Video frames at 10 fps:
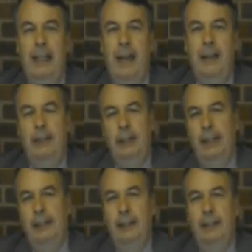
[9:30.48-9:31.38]
And then
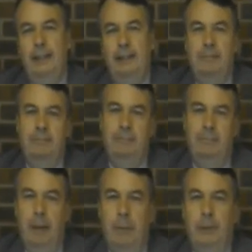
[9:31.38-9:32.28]
Jesus,
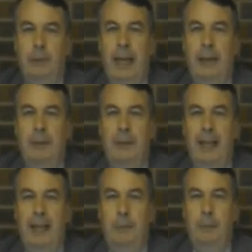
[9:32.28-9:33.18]
I won't say it was
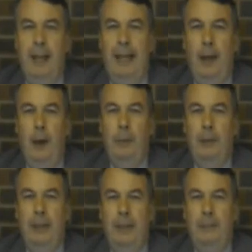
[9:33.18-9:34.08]
completely
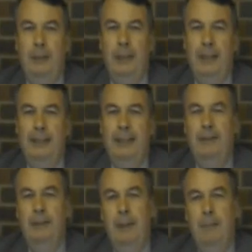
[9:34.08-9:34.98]
opposite, but Jesus
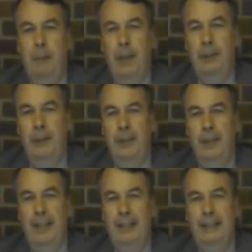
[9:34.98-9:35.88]
gives the impression
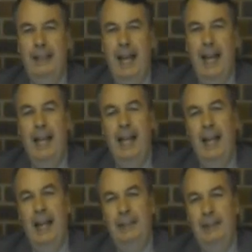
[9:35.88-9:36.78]
that
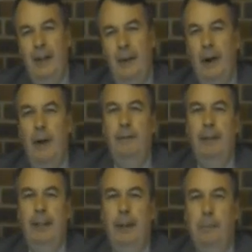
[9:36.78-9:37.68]
it's going off
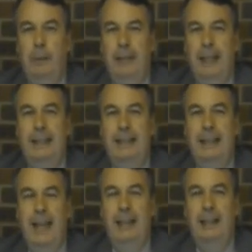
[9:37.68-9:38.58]
in the opposite
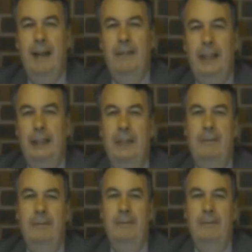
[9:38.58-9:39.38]
direction.